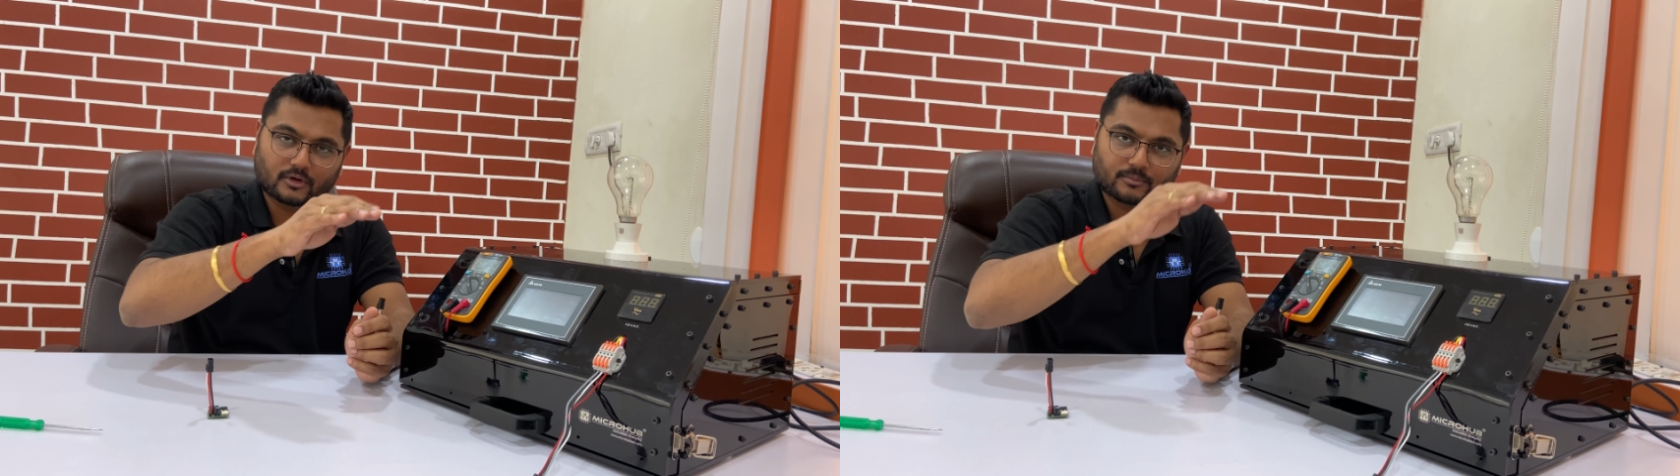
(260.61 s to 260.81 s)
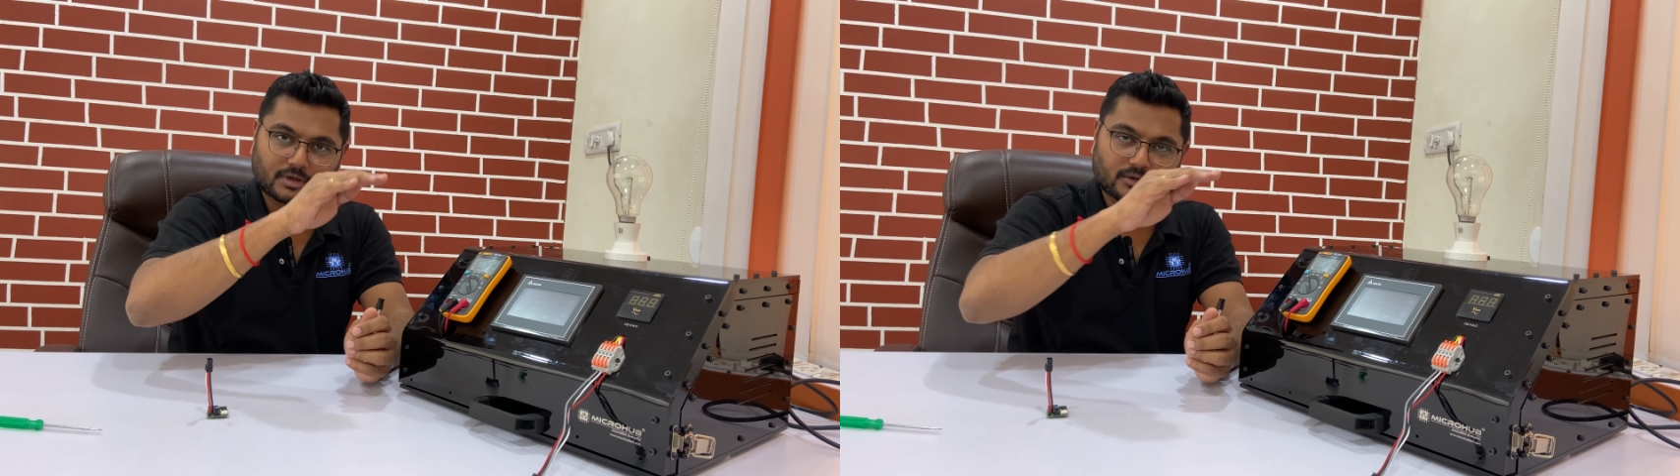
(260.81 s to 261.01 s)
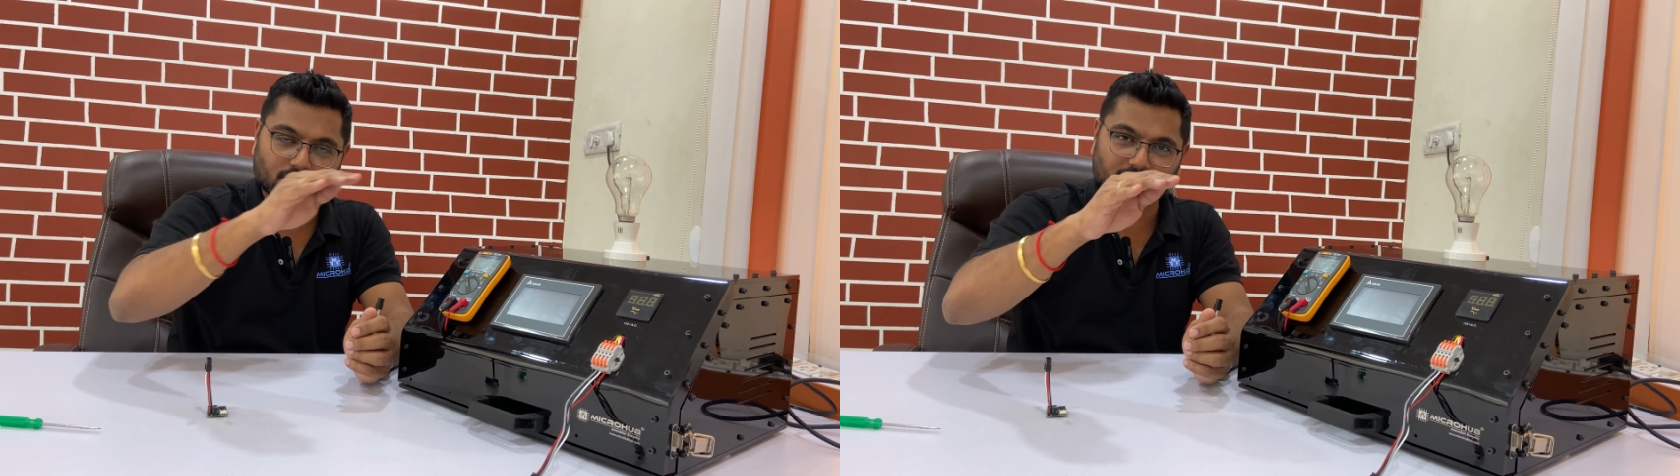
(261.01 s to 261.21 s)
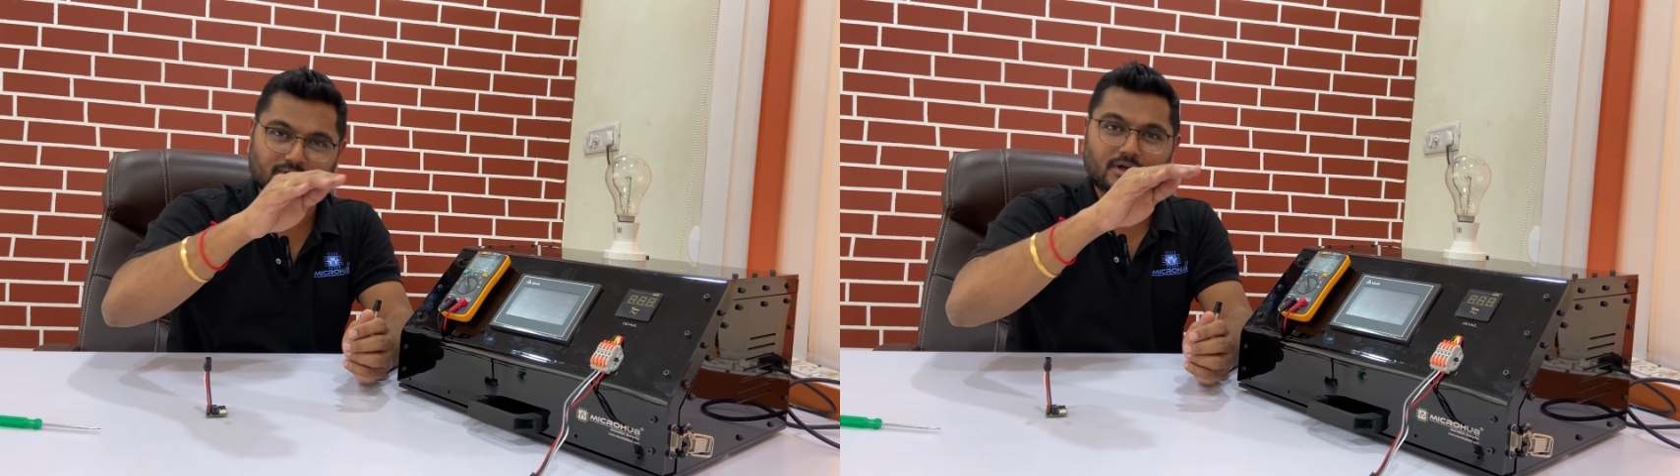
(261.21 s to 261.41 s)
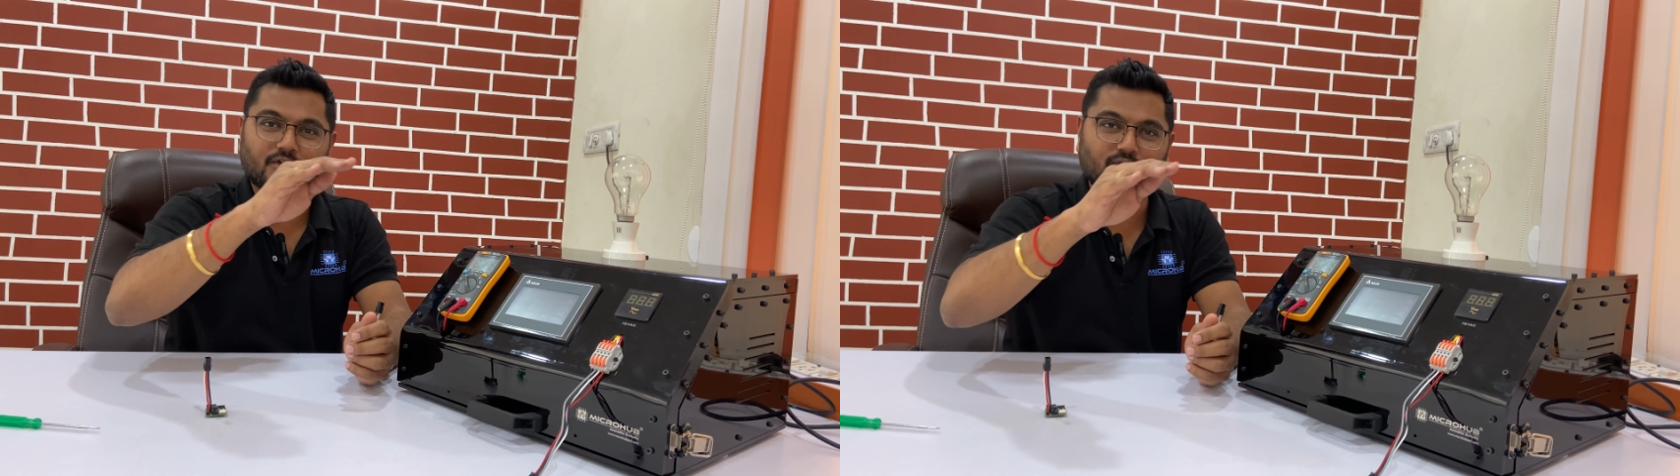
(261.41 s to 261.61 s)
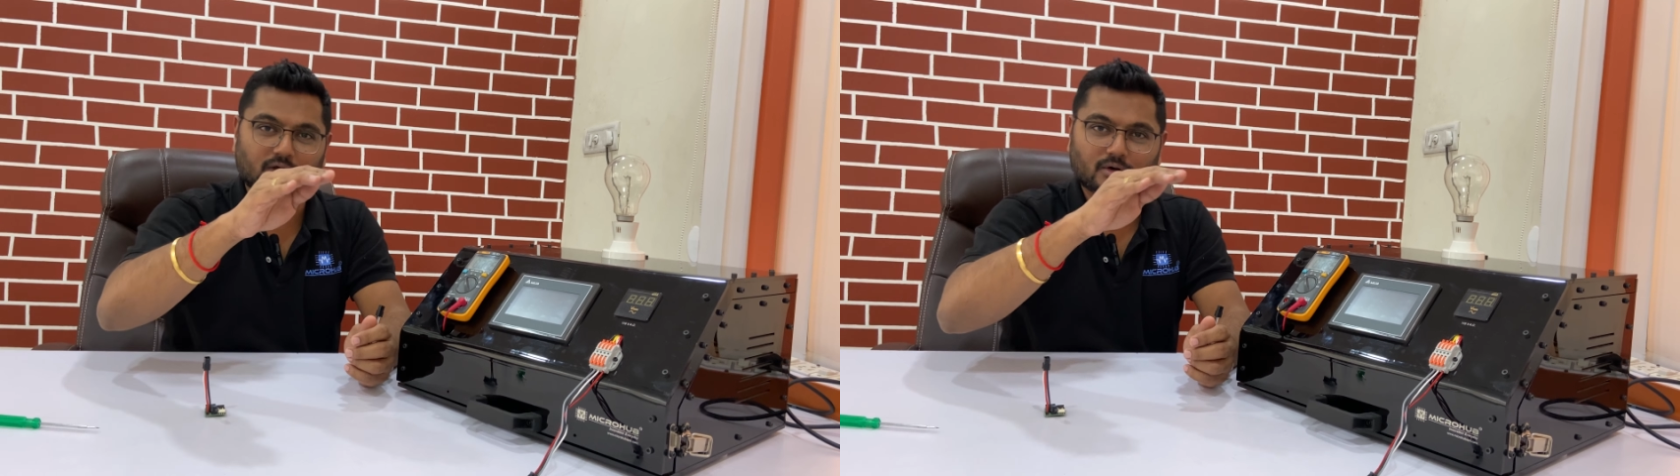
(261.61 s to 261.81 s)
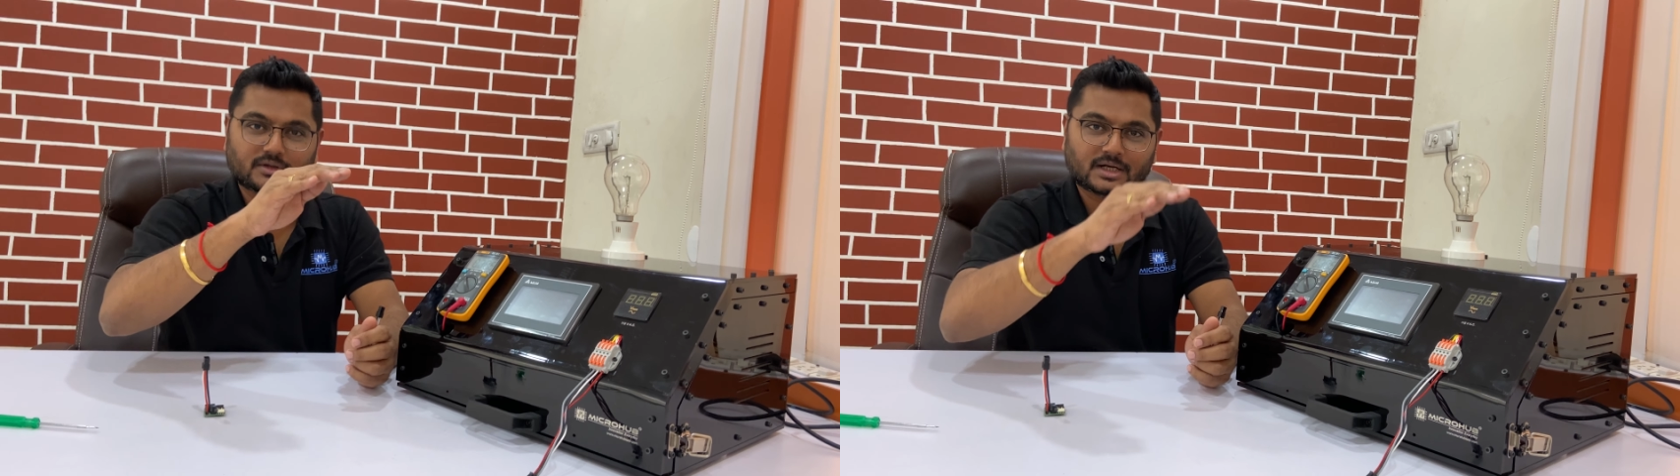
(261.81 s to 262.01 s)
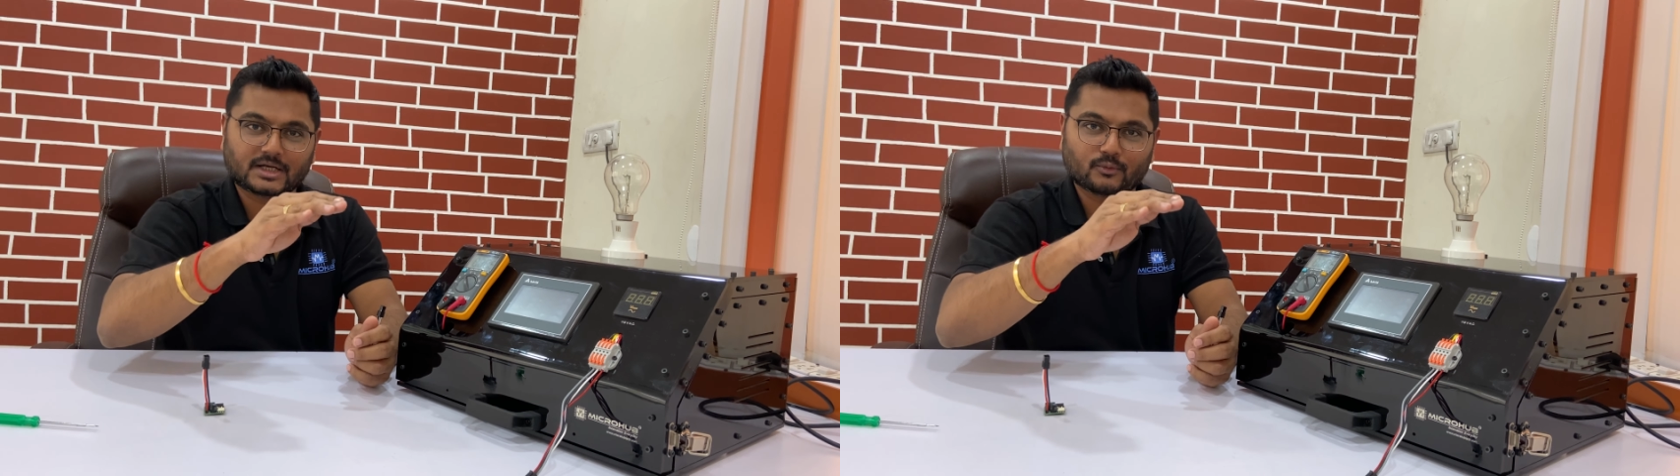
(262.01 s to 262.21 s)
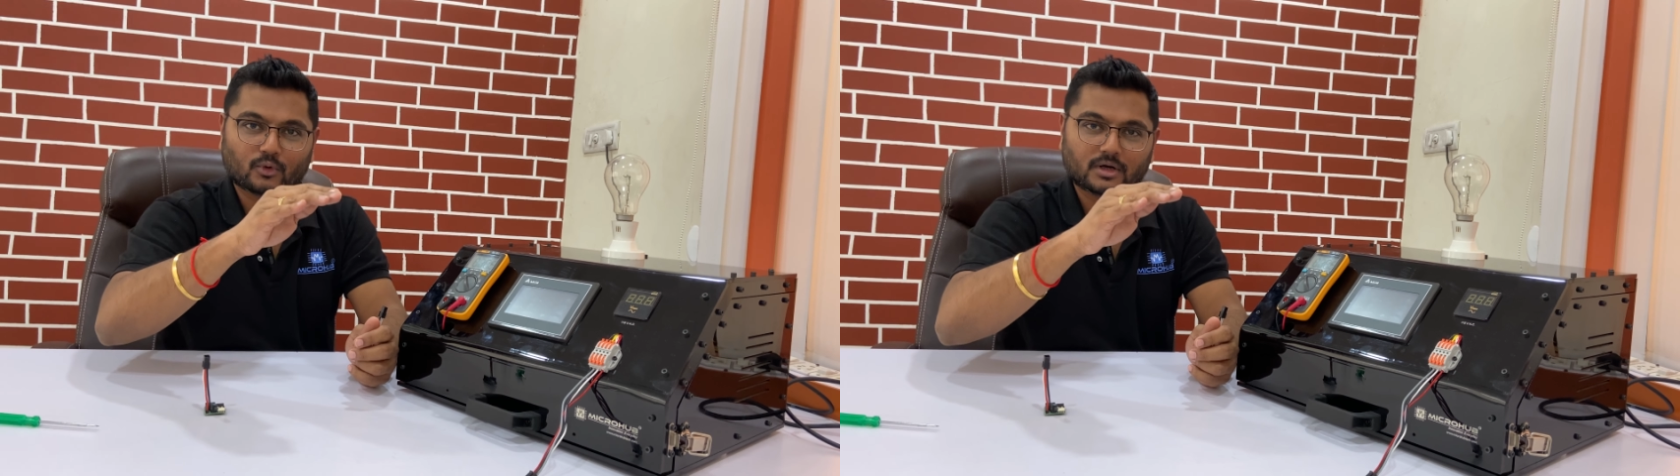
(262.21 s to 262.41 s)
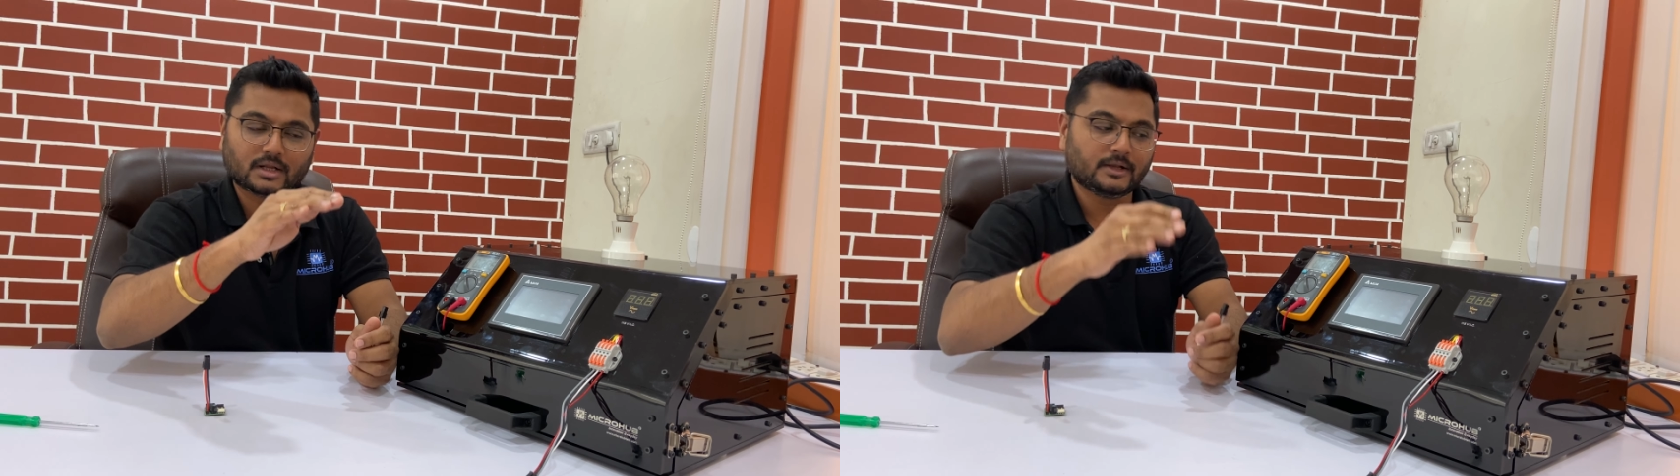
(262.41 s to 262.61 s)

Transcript: on particular 25 or 30 volt.